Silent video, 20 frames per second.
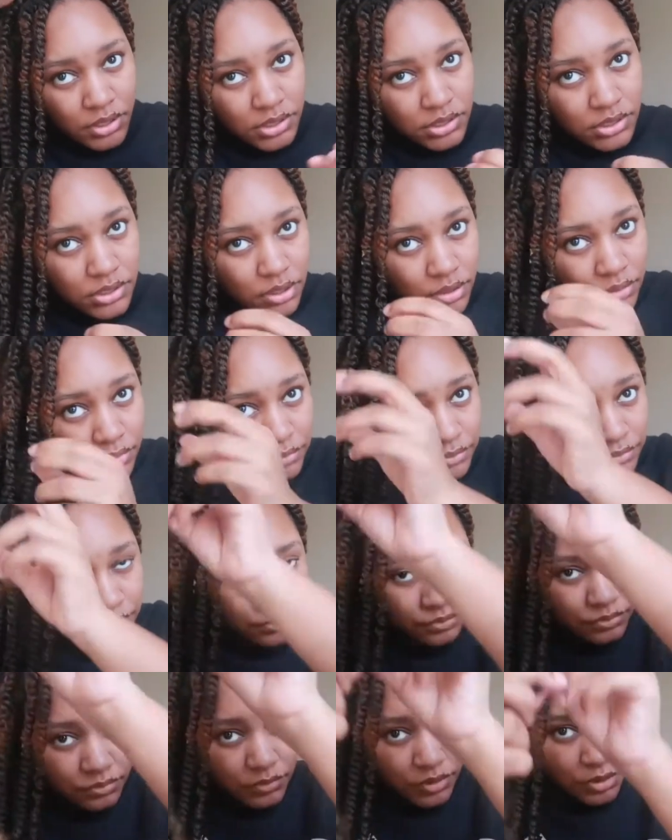So
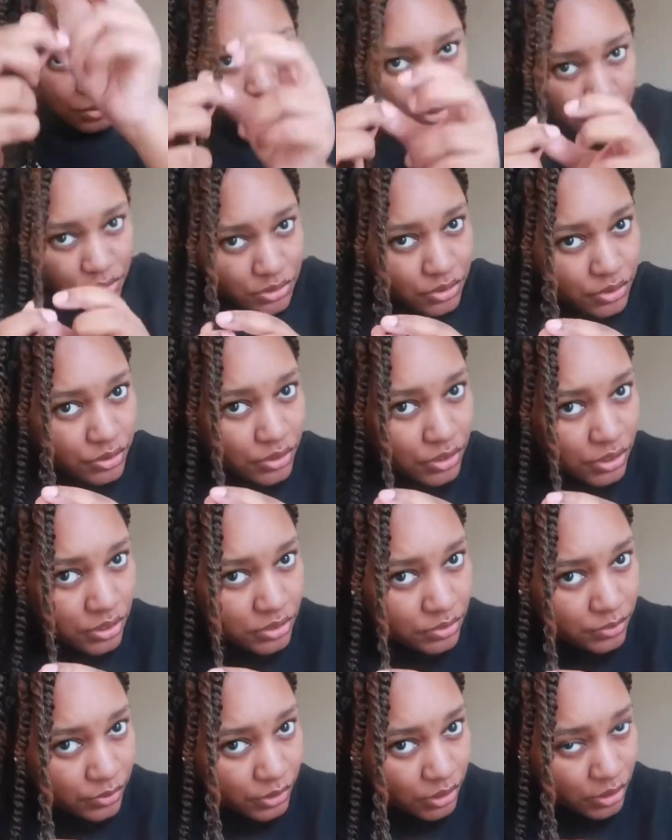I'm going to show you
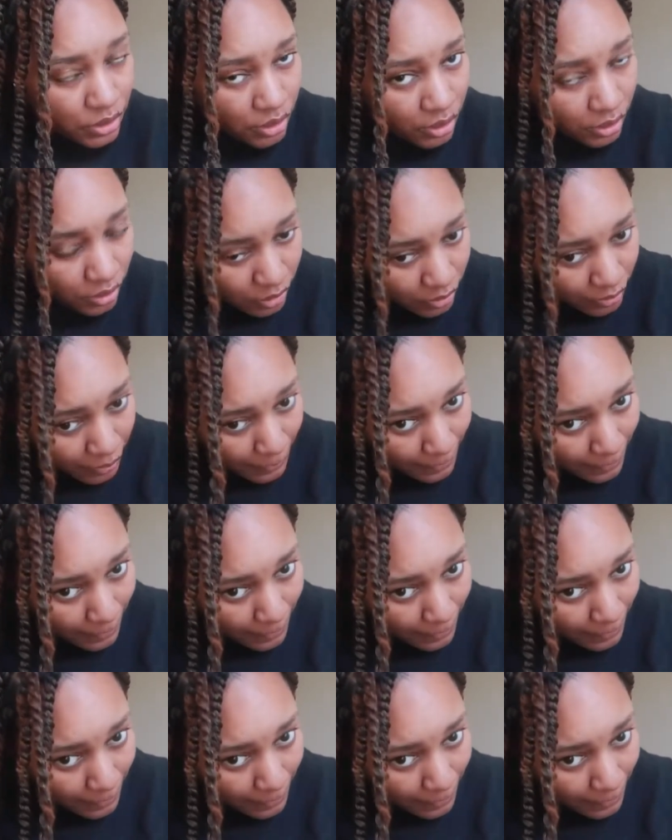this one here